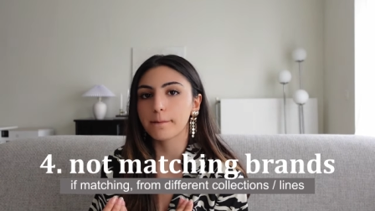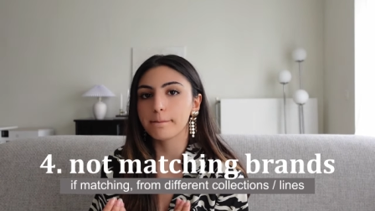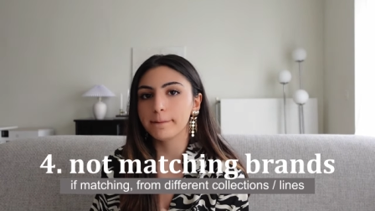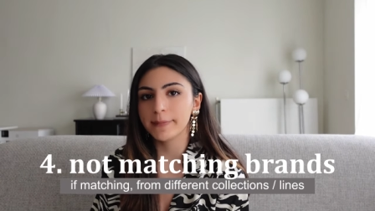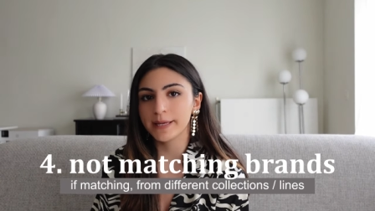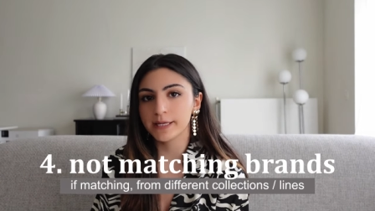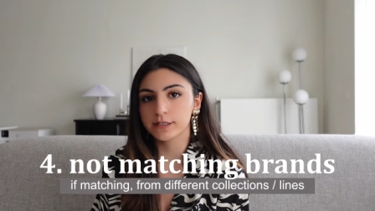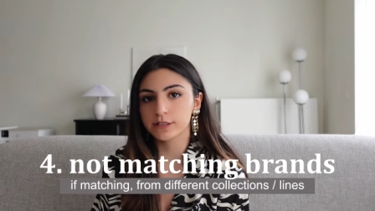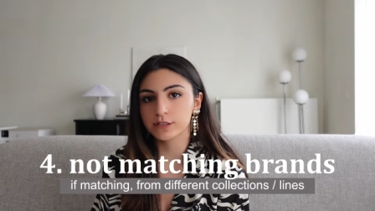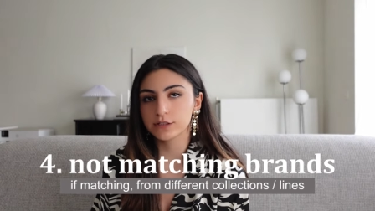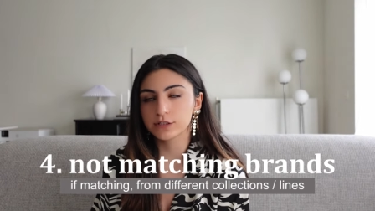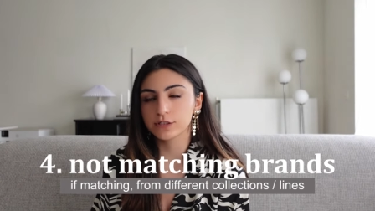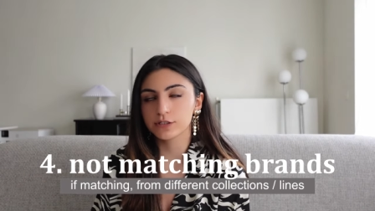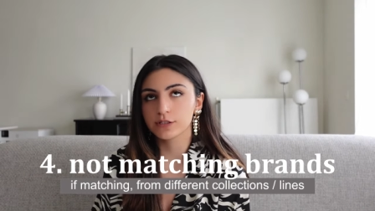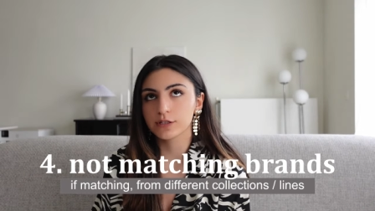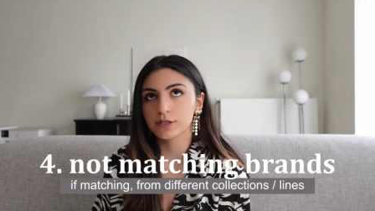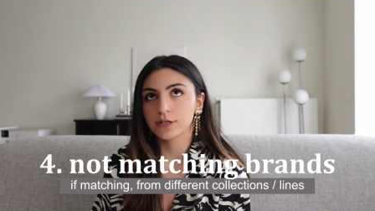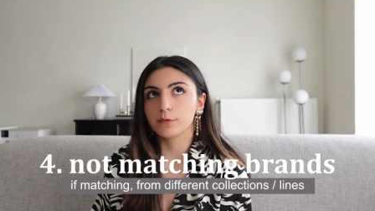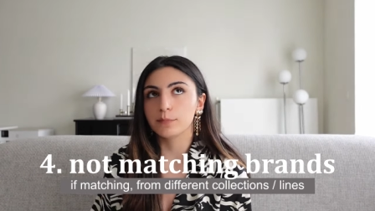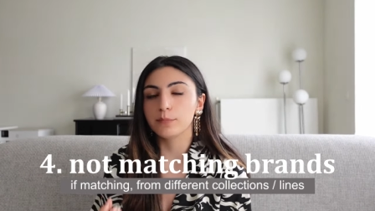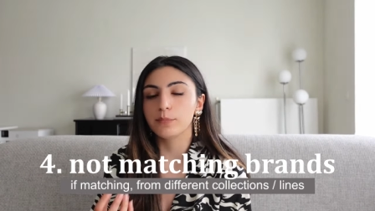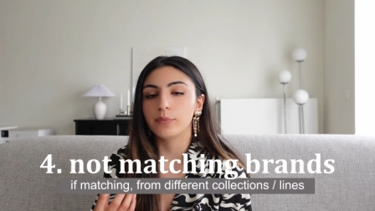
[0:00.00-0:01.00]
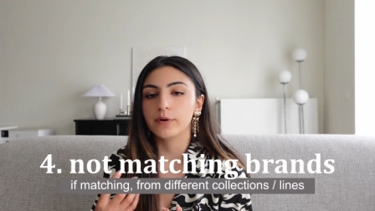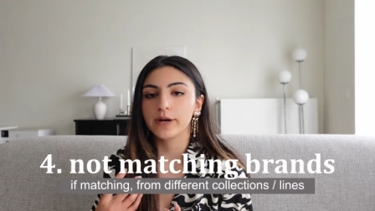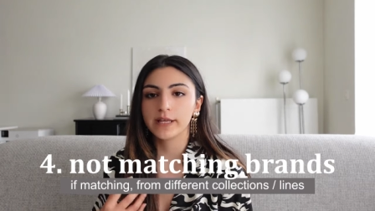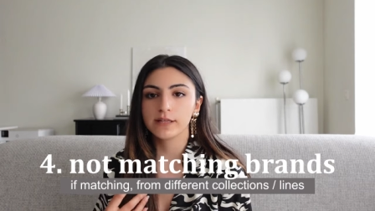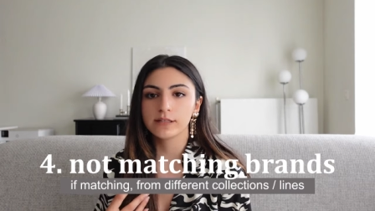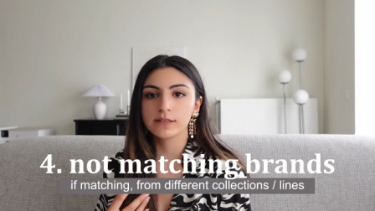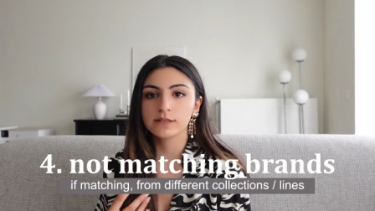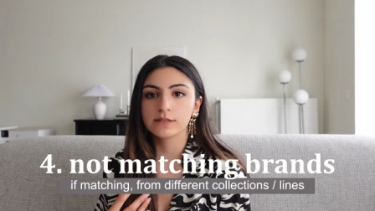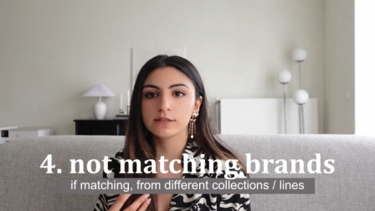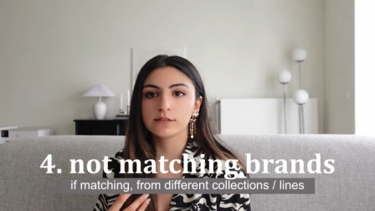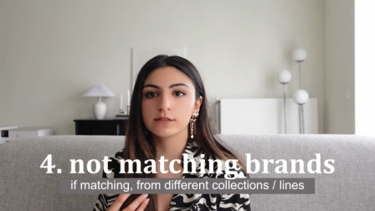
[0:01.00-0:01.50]
match the
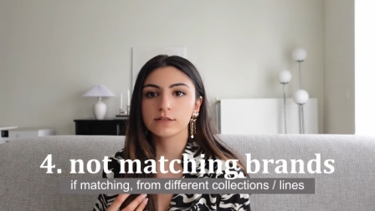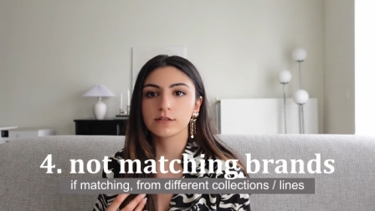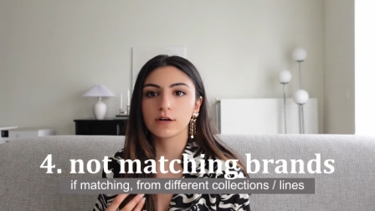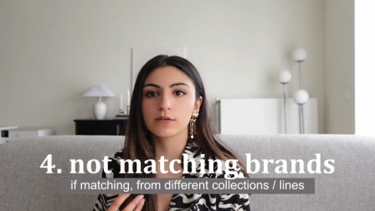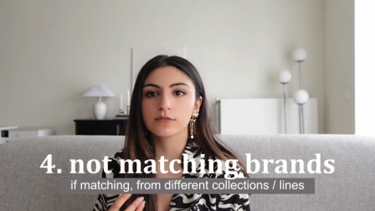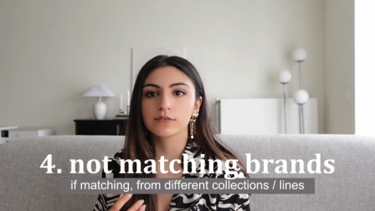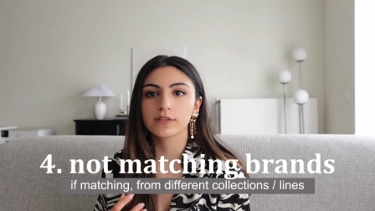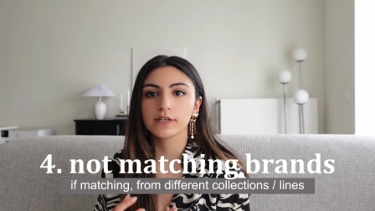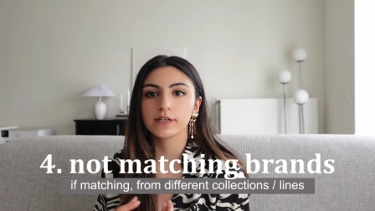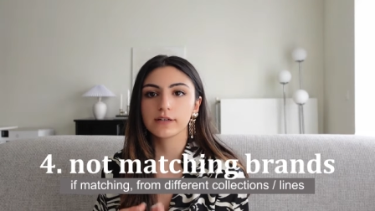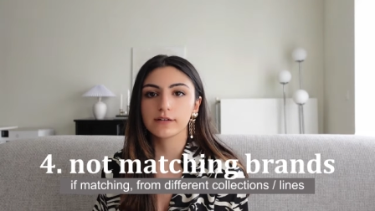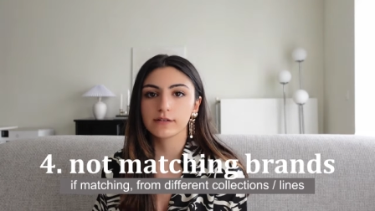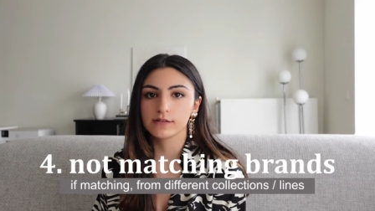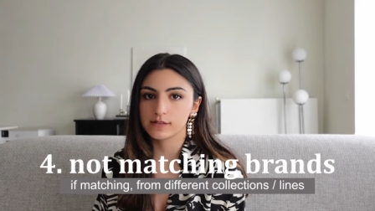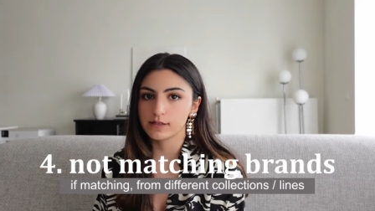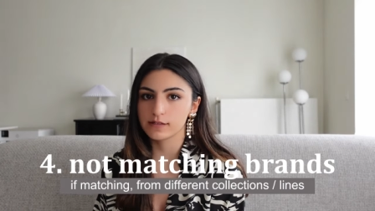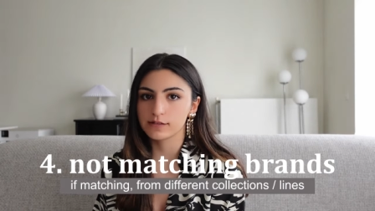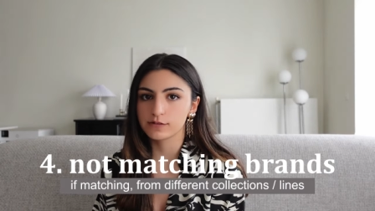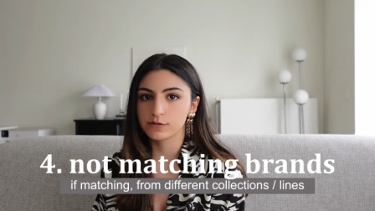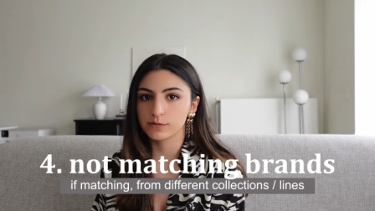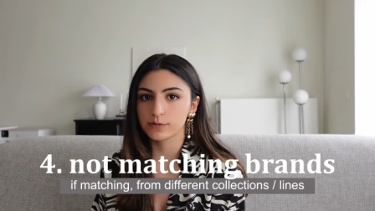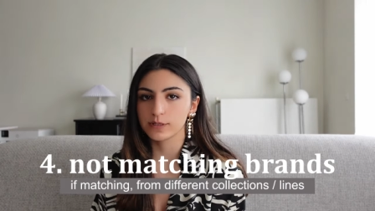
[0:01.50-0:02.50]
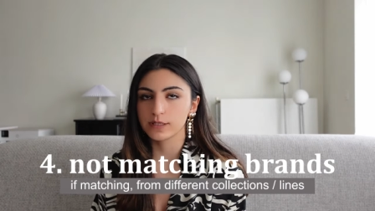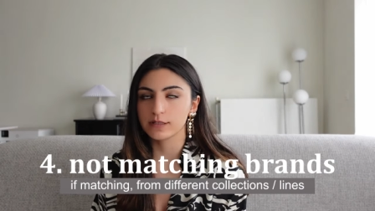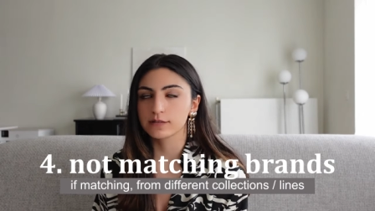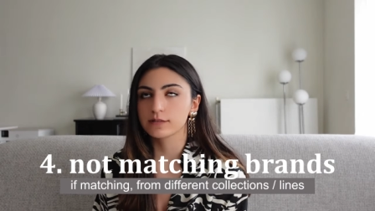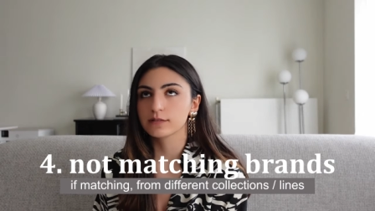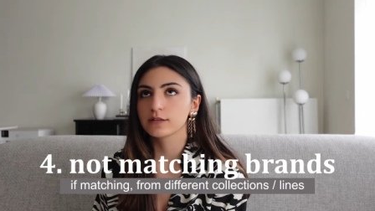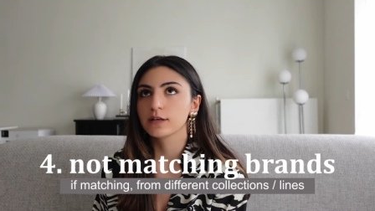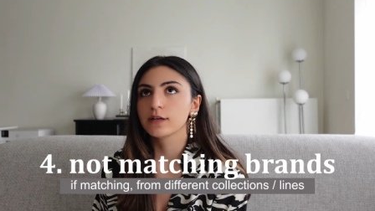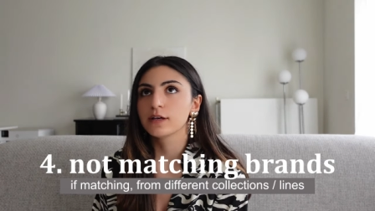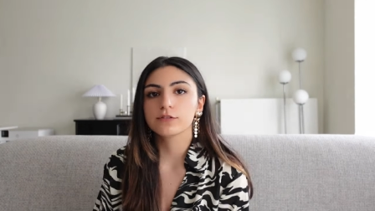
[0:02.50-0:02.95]
brands of their accessories.